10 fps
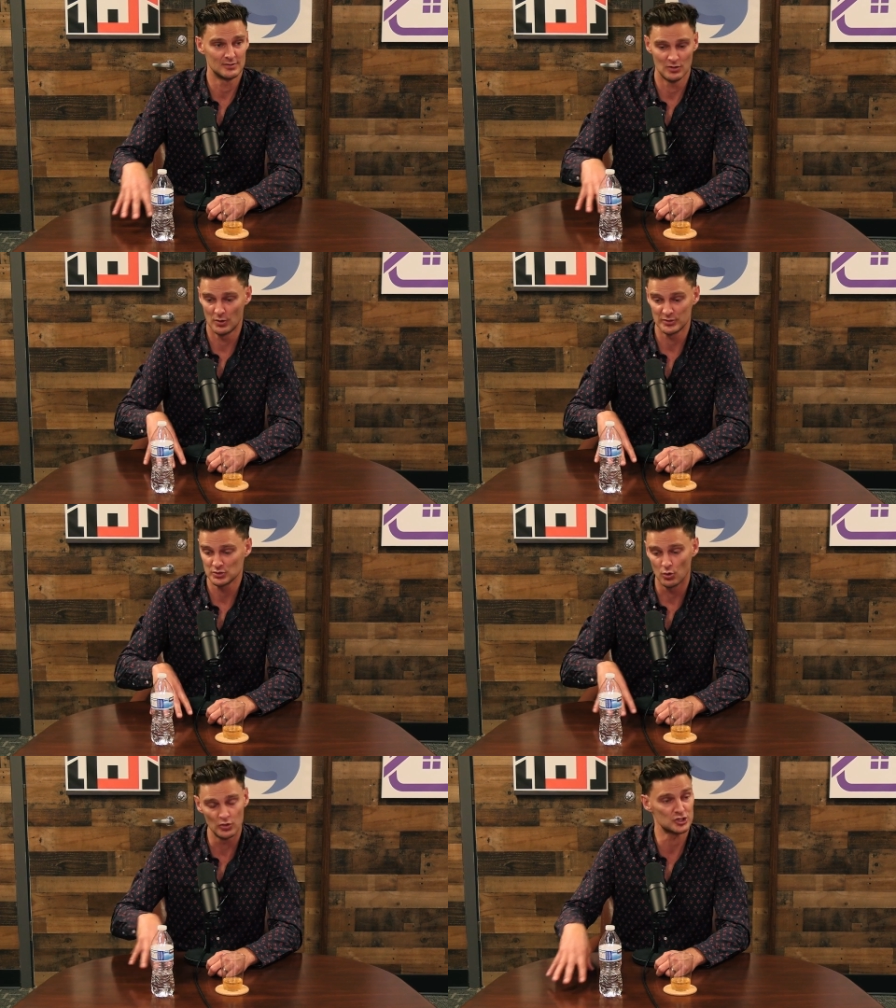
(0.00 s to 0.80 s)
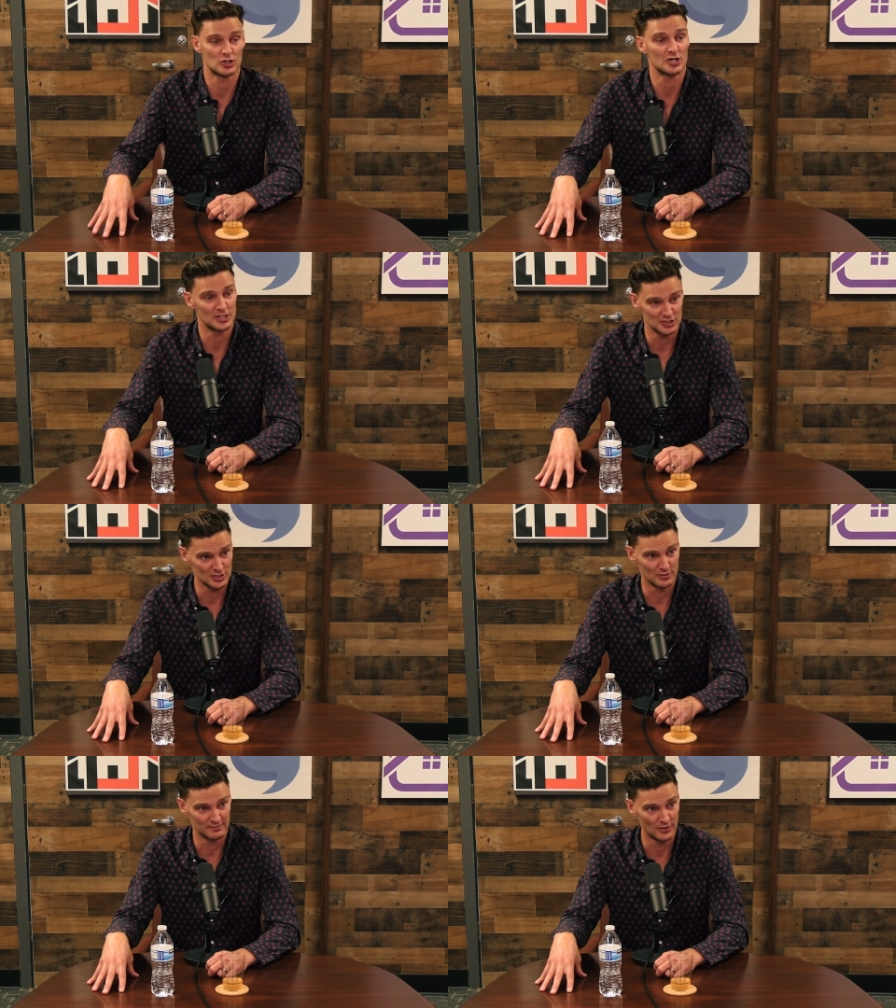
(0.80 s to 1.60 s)
I went to all the structural
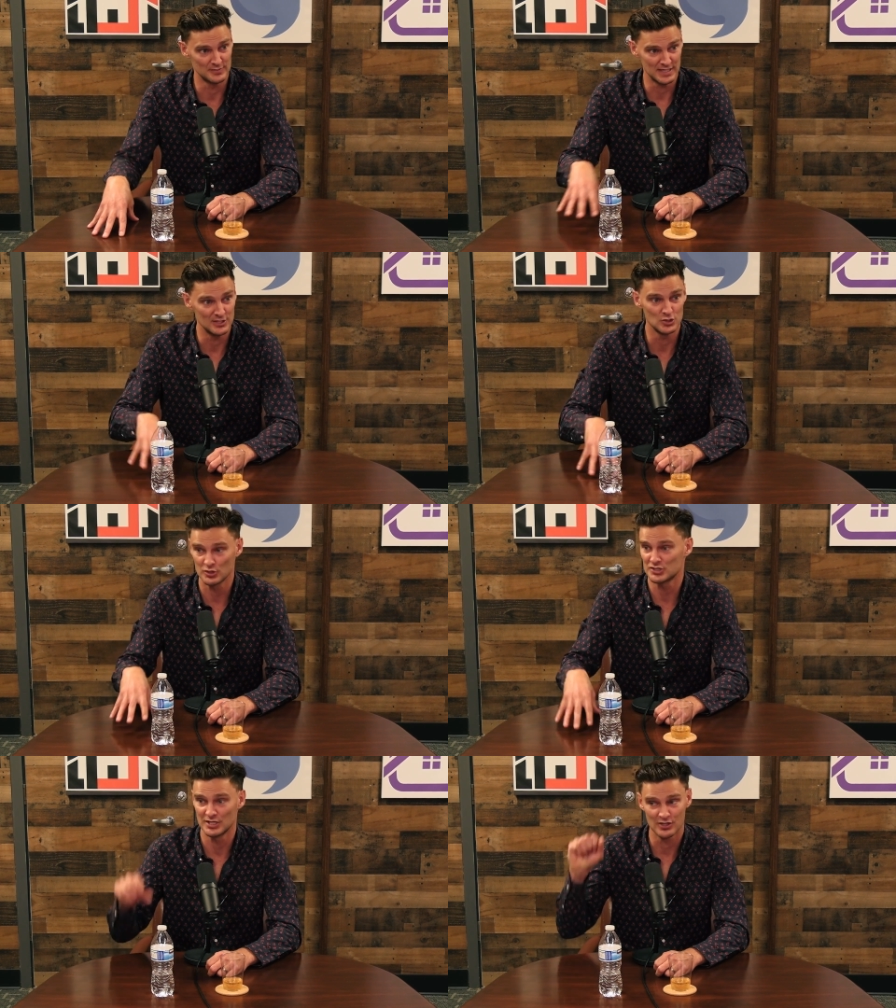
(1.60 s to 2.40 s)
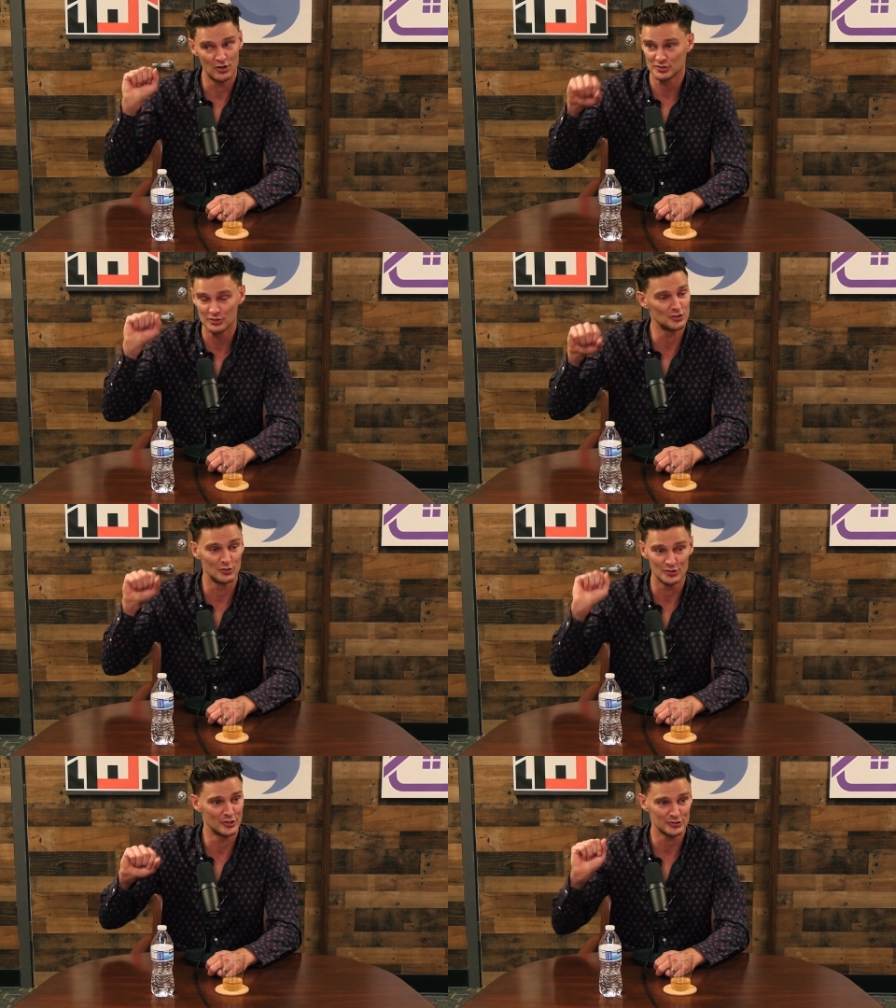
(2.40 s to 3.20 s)
engineering firms in New York City, knocked on
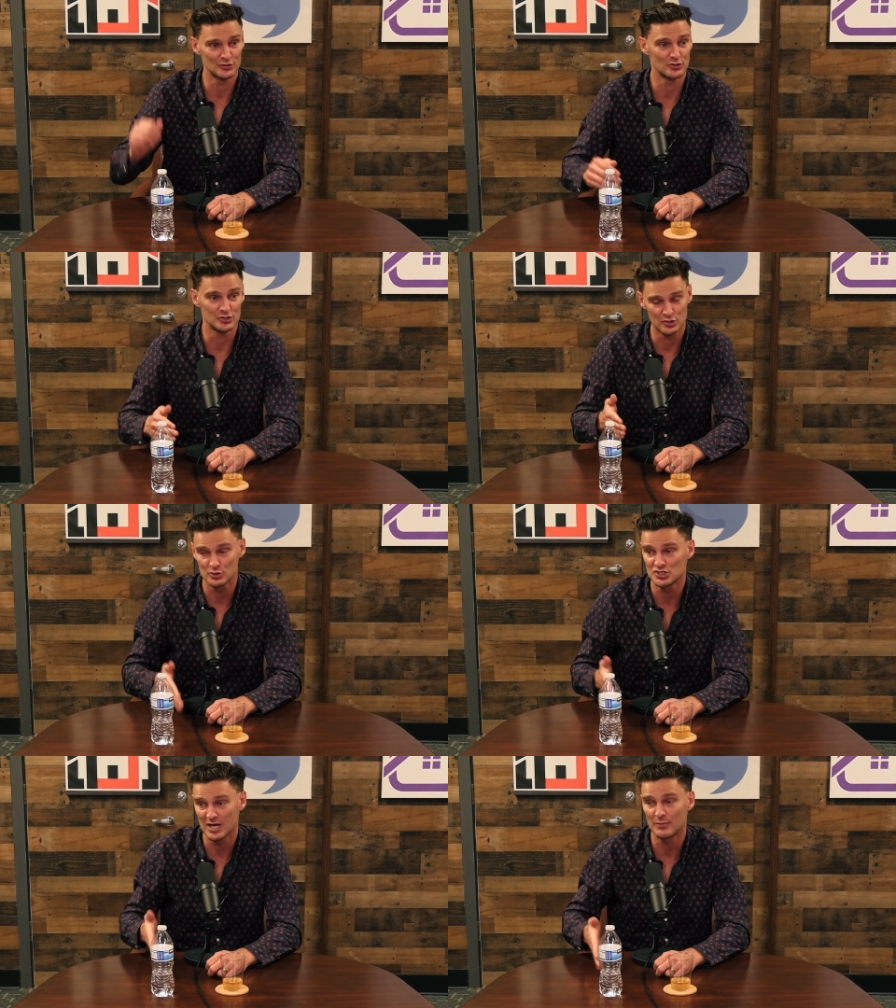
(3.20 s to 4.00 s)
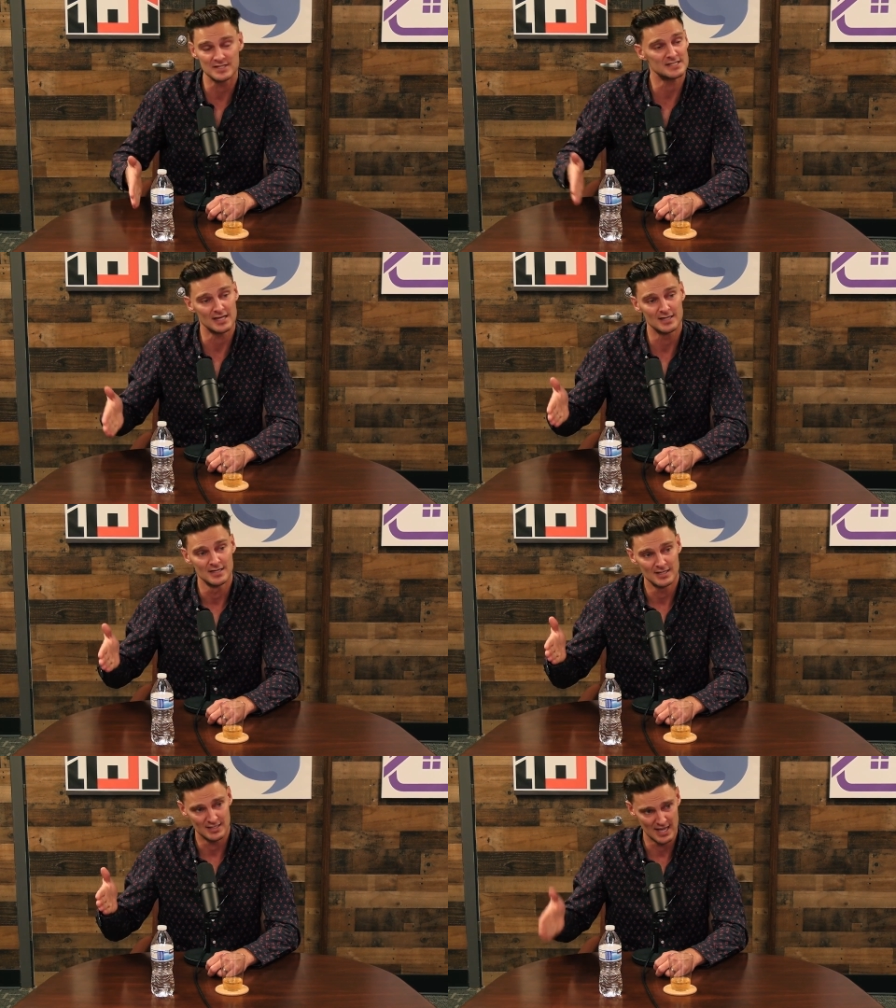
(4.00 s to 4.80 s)
doors, knocked on doors until someone said
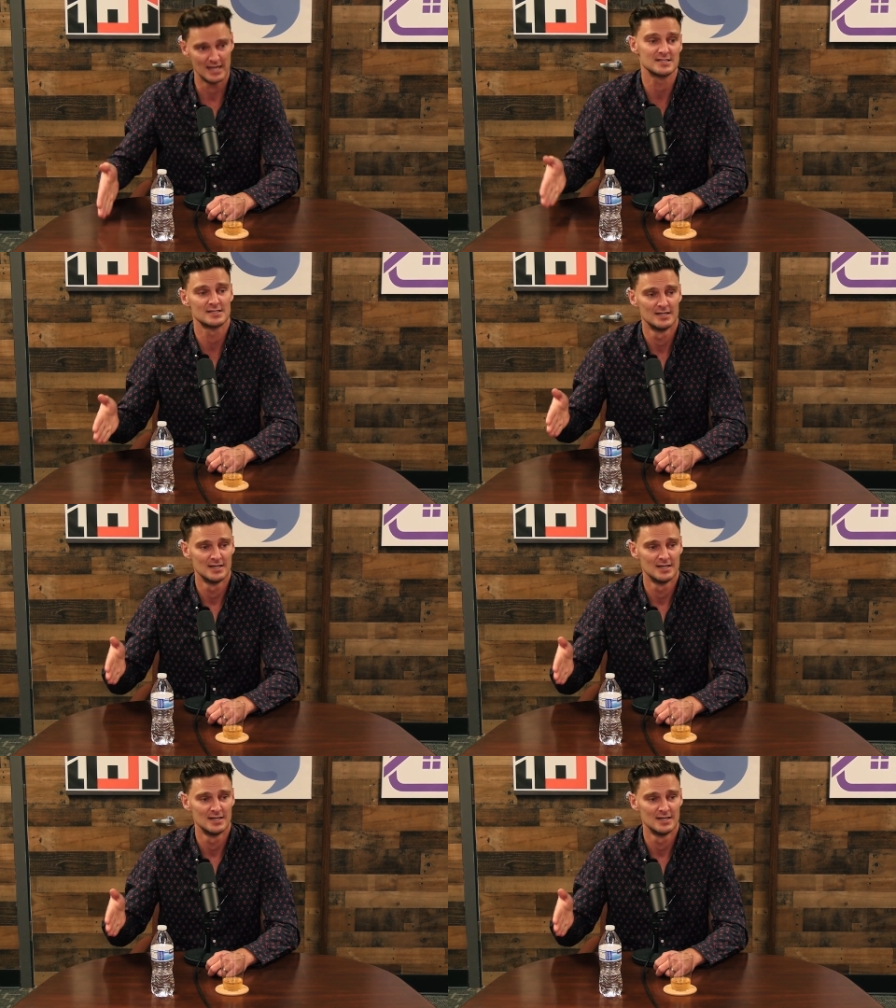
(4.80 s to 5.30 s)
yes.